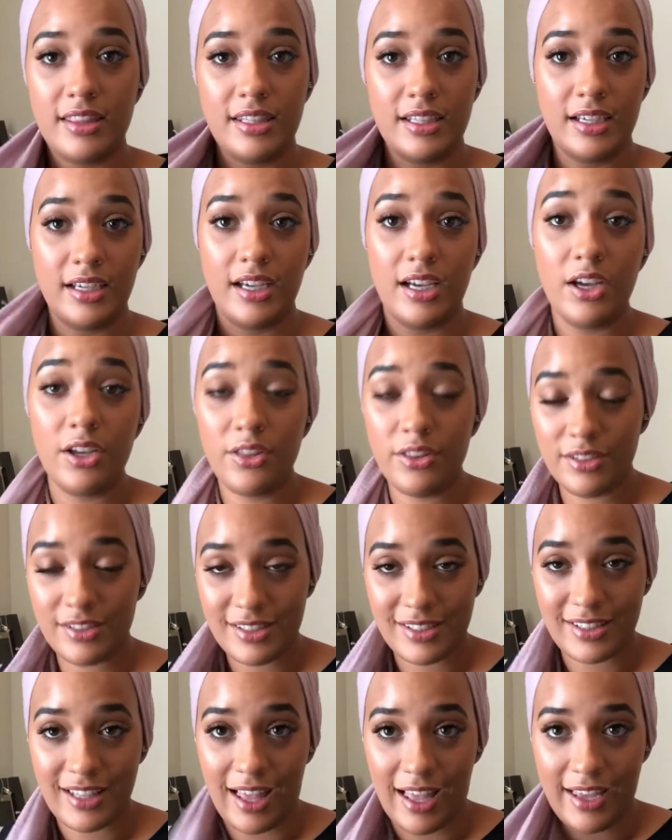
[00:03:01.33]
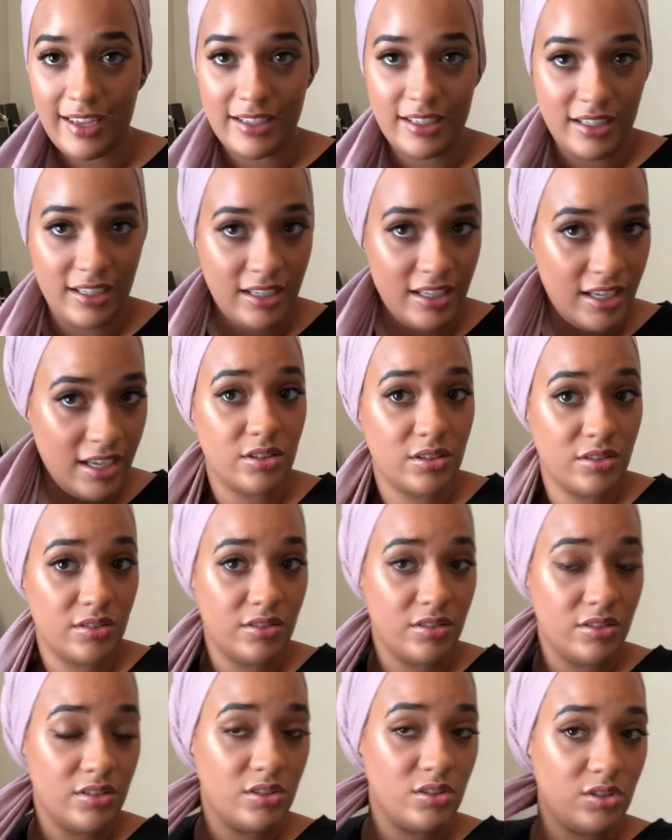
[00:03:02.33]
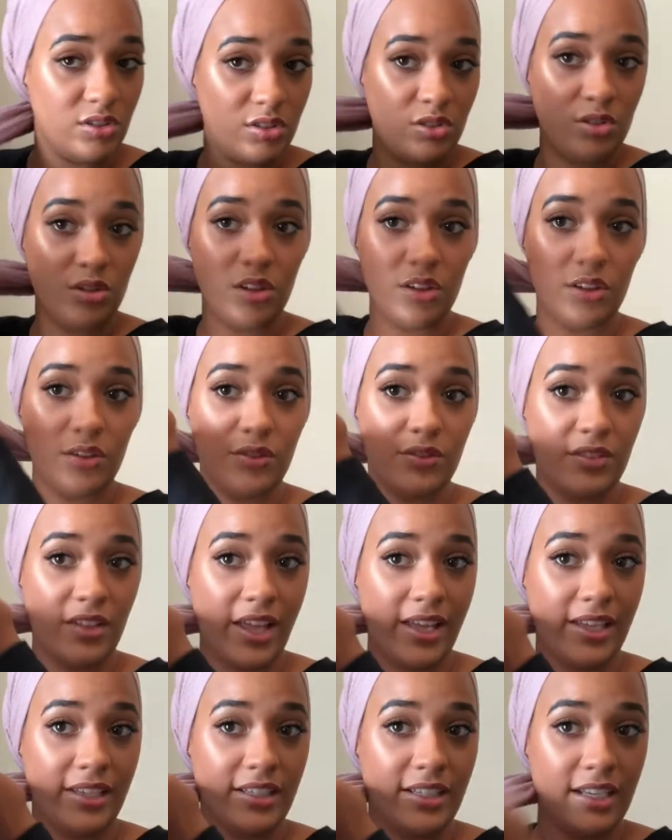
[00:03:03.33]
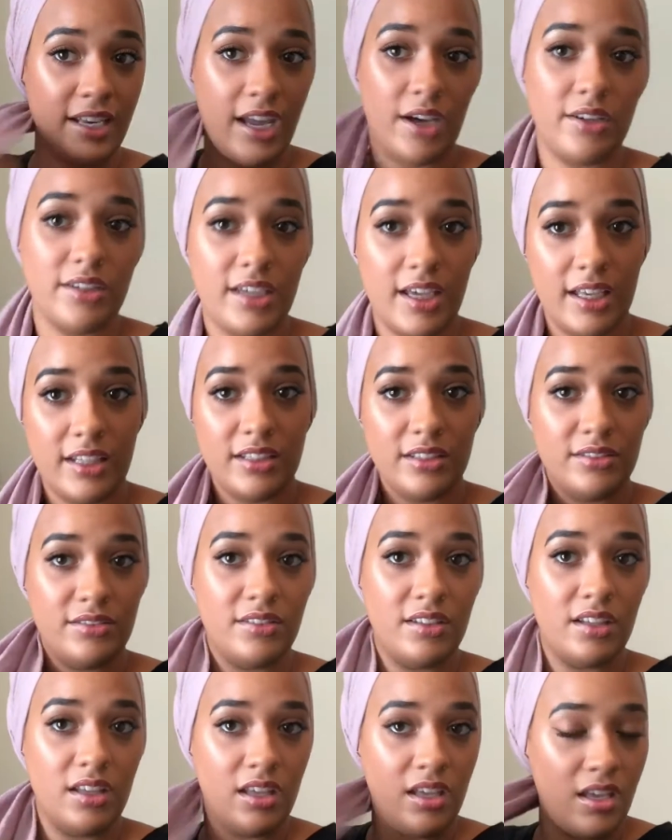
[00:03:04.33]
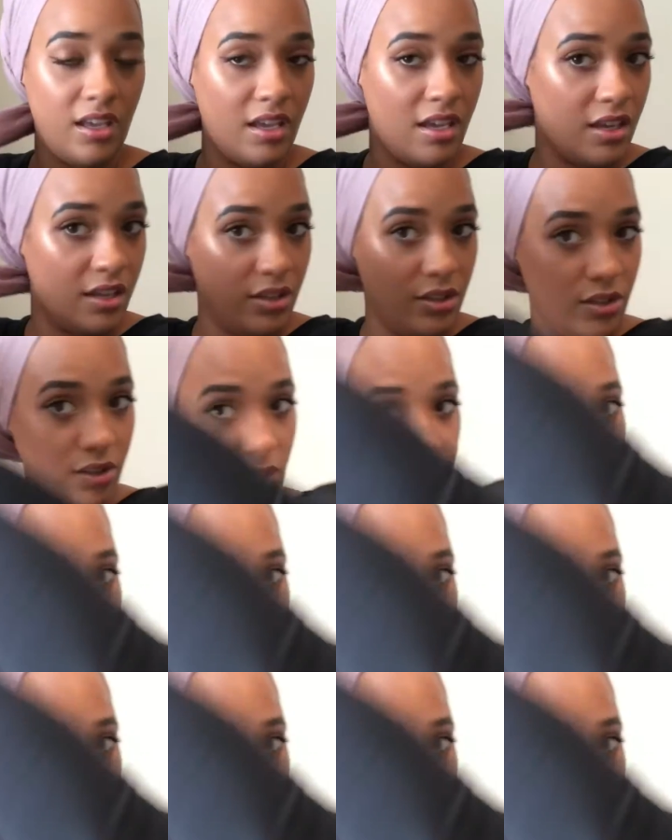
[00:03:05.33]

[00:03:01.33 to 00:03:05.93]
the other side, you're gonna flatten it out kind of, and you're